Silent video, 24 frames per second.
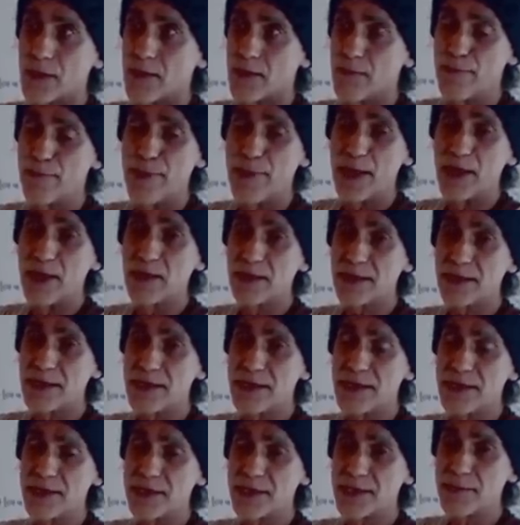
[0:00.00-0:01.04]
Bel
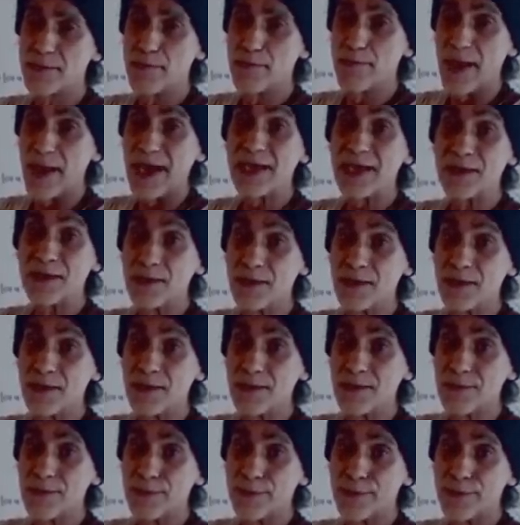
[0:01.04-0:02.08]
is Baal
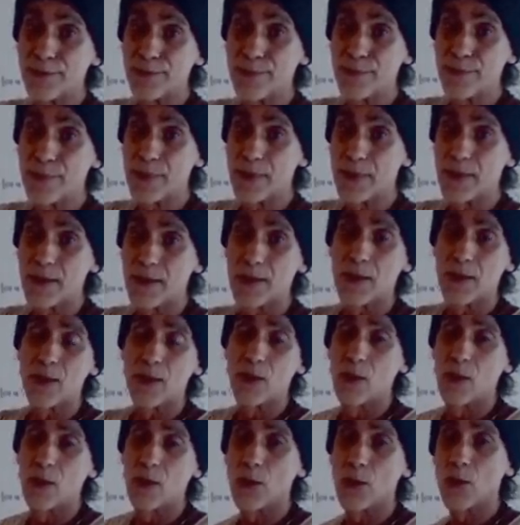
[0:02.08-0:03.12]

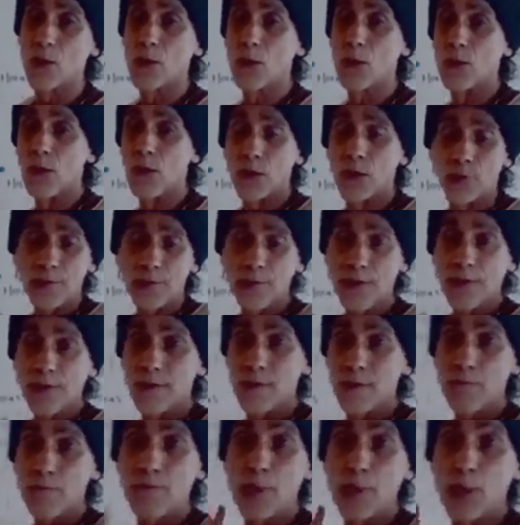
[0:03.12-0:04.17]
or
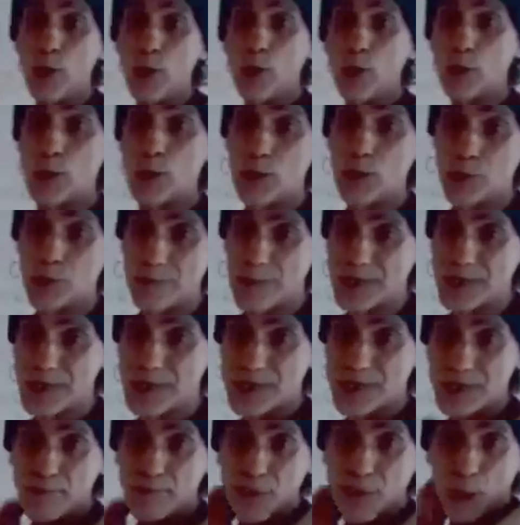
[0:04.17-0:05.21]
bold. This
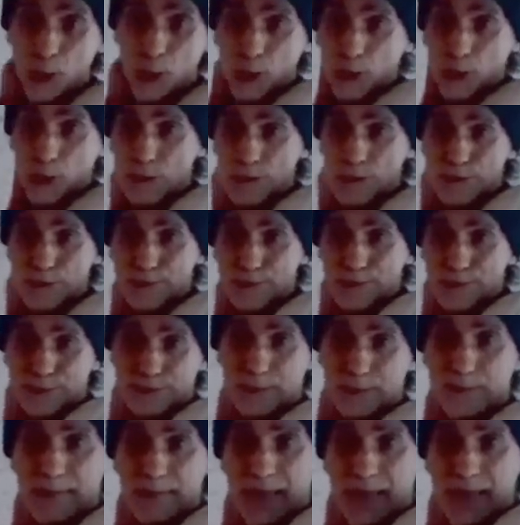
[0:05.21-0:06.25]
is a bold.
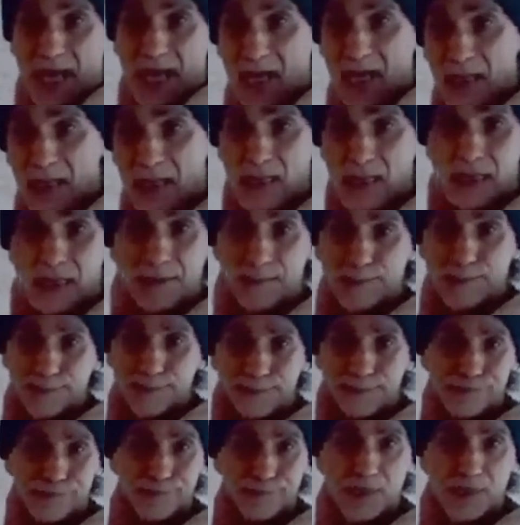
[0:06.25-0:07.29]
El,
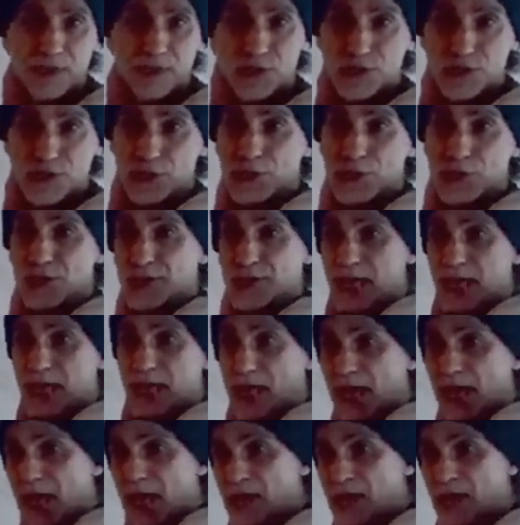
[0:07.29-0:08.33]
circ,
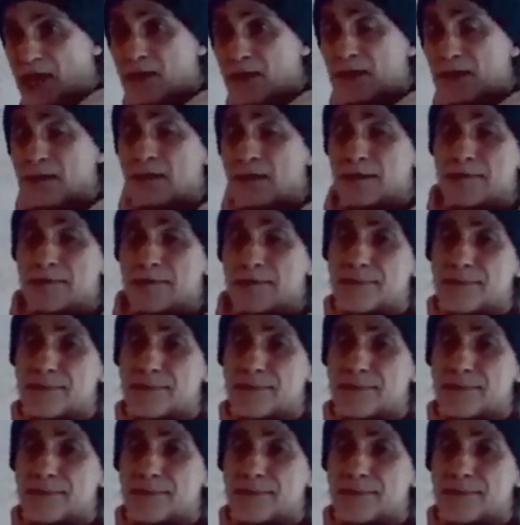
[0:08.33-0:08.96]
El,